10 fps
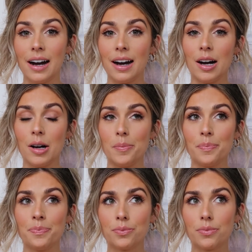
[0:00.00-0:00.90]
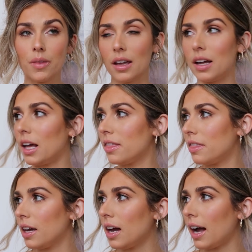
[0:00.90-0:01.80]
And I
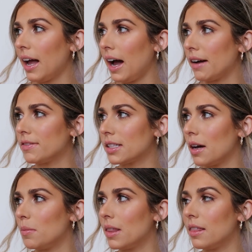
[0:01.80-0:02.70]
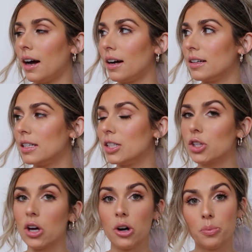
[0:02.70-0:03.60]
think I have some that
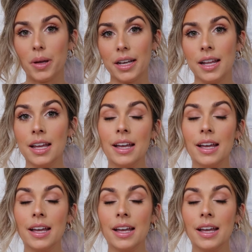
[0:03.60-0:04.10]
is open